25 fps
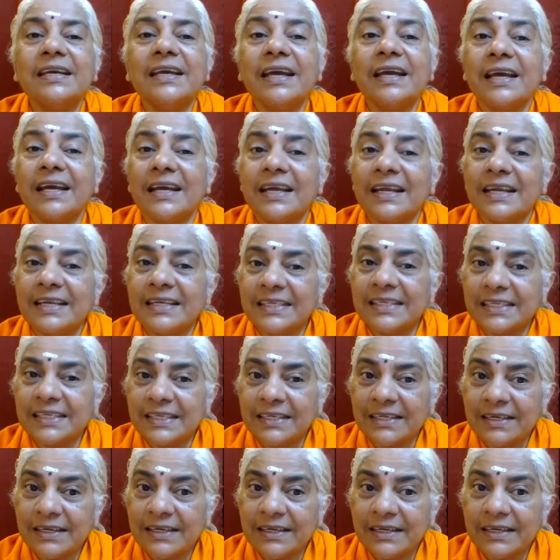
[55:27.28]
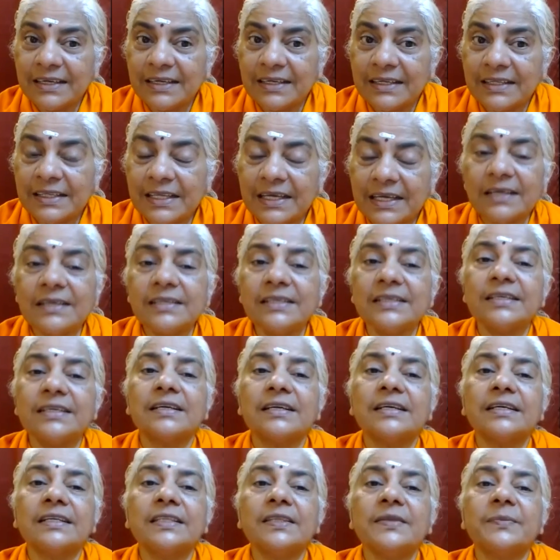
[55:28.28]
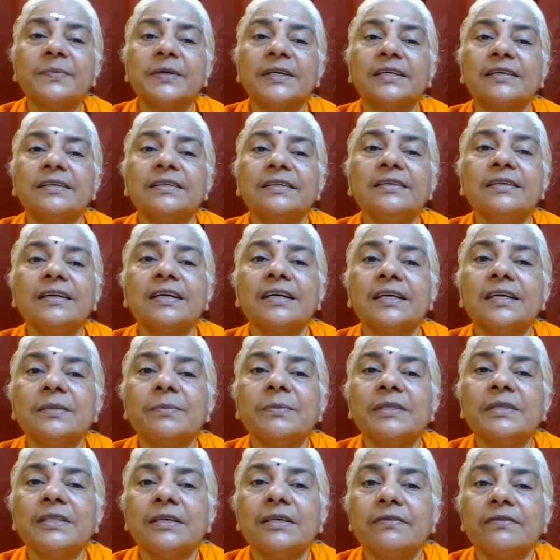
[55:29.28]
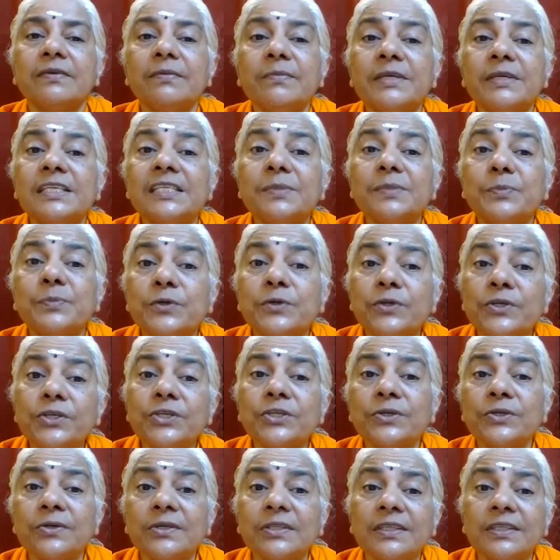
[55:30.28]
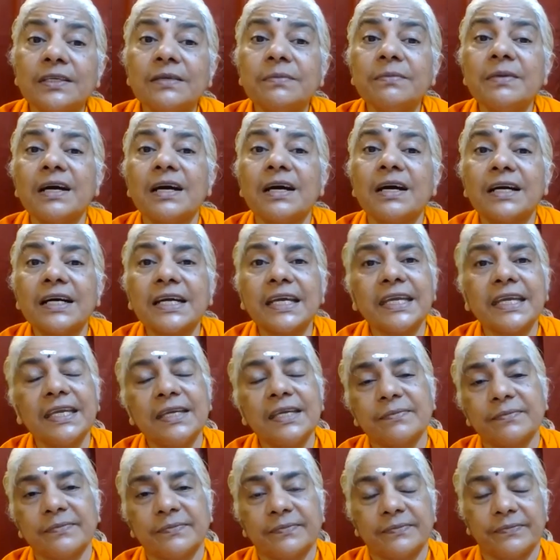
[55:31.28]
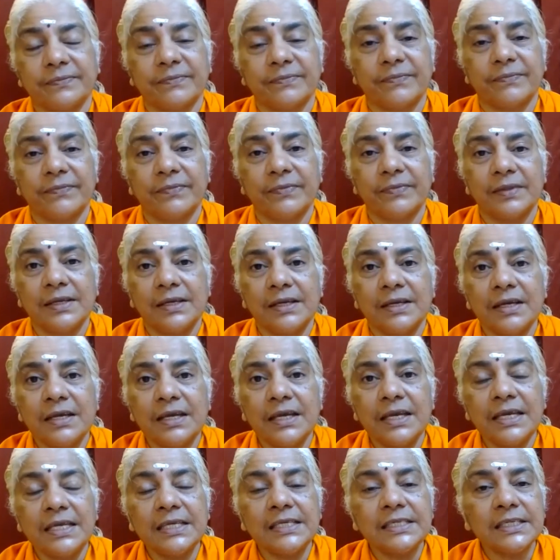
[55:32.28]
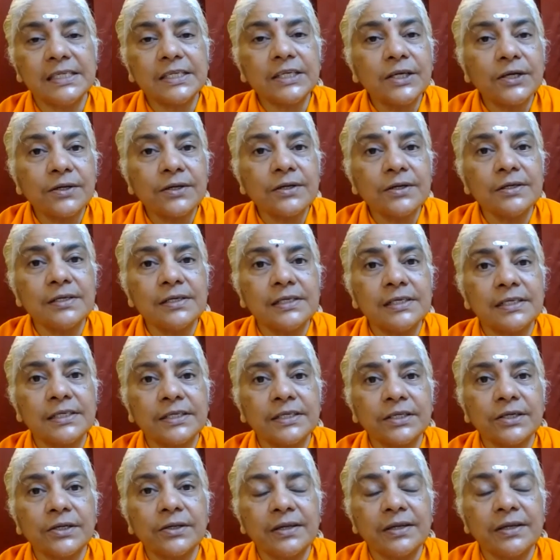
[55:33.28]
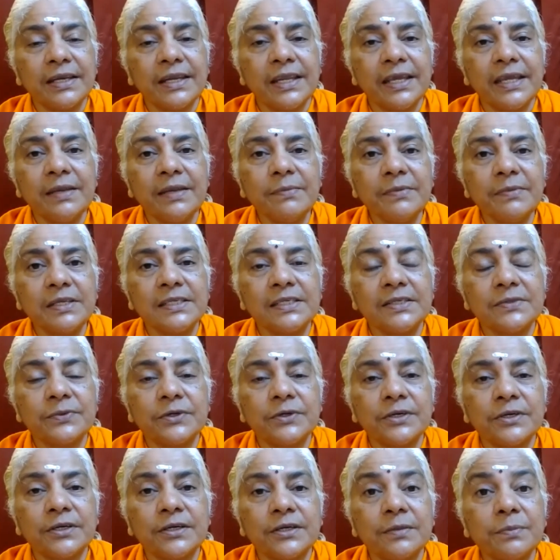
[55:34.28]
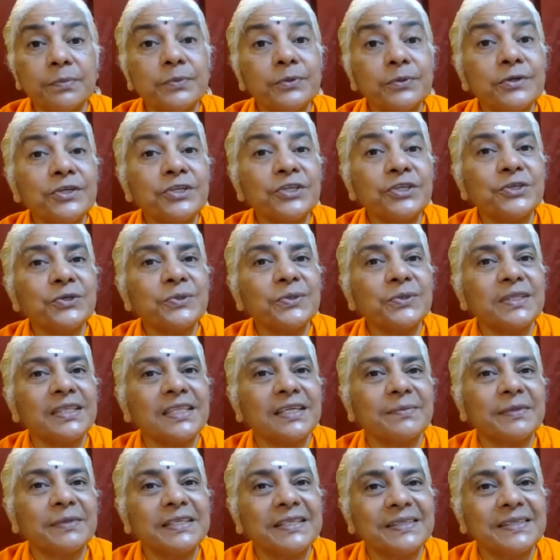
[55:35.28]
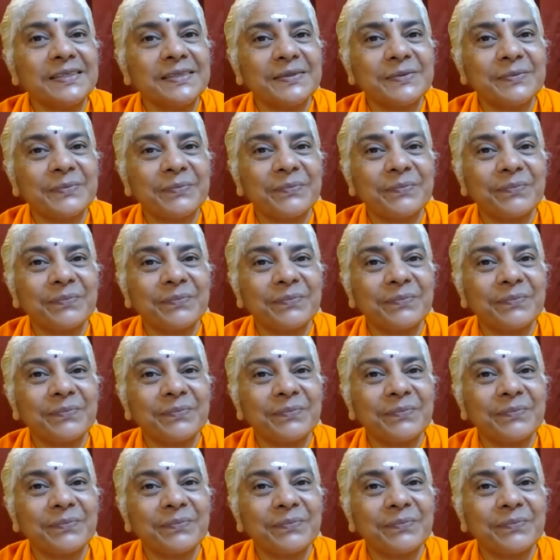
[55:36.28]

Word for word: And that Atma, Atma is Purushottam Akhyam, is called or named as what? Purushottama.